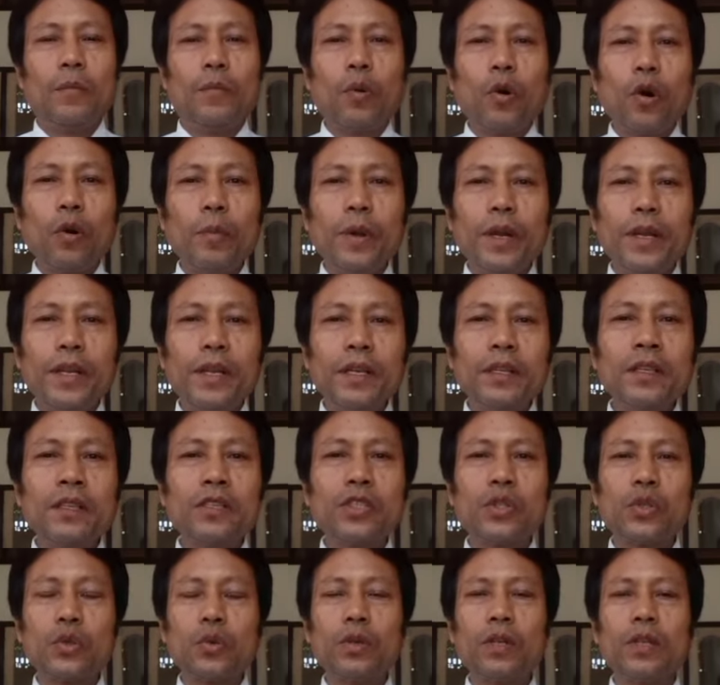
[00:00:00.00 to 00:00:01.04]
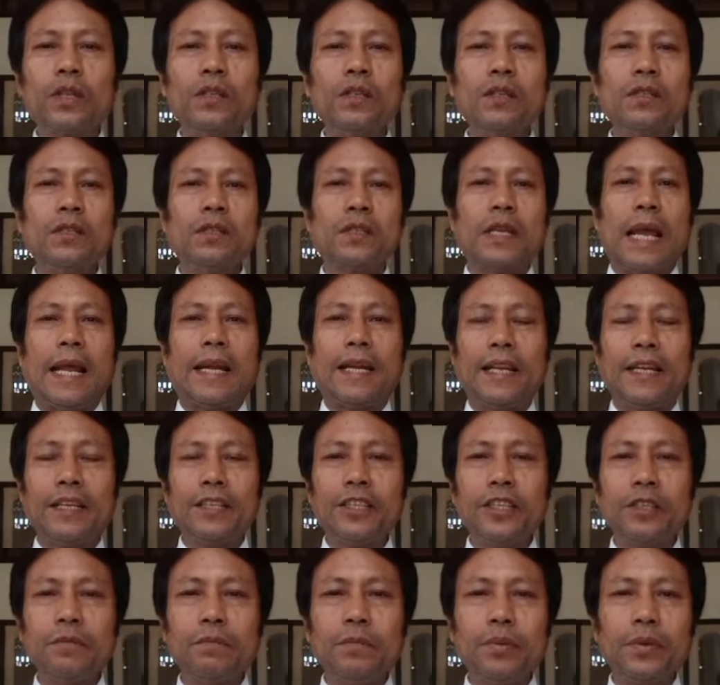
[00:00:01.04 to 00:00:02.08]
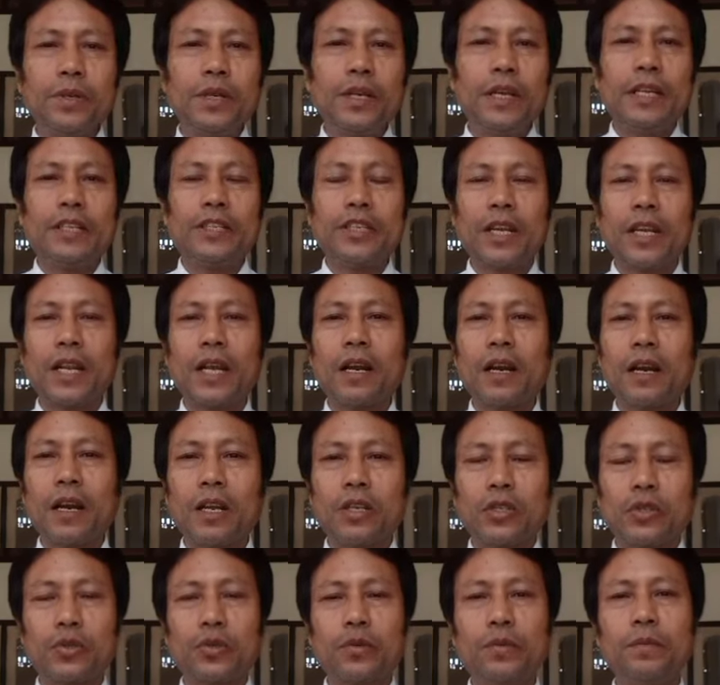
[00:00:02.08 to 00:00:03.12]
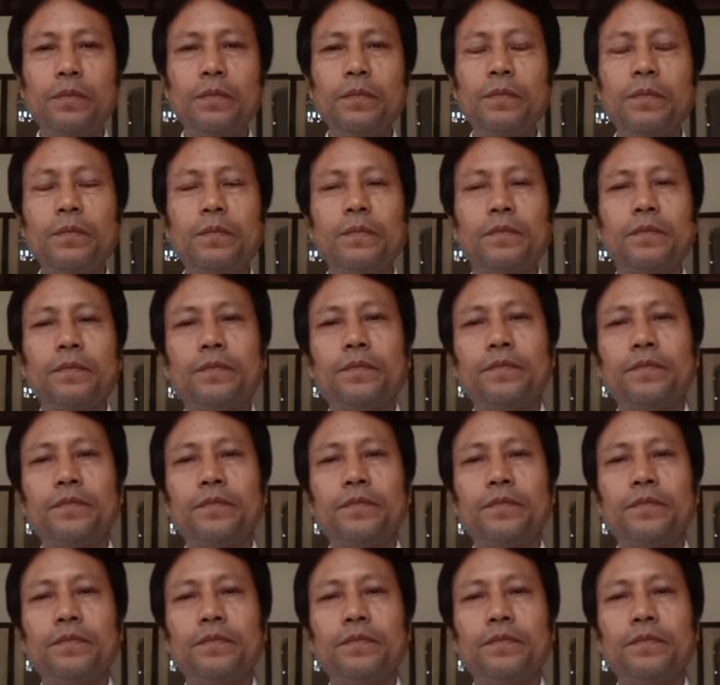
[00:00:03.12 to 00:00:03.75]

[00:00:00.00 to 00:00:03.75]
For making the students attentive inside the classroom,